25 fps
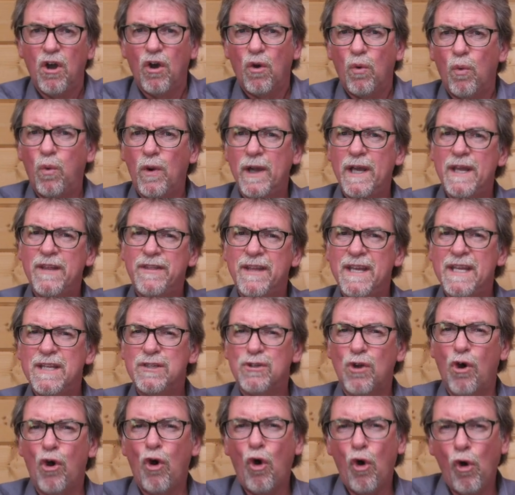where
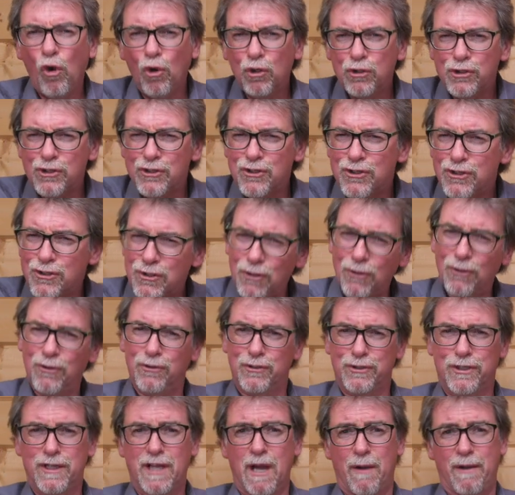there's all
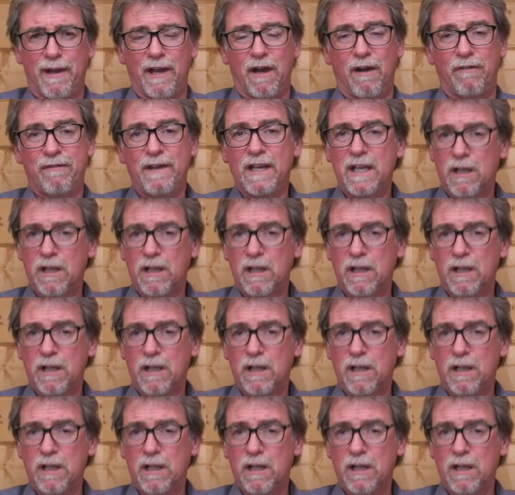sorts going off,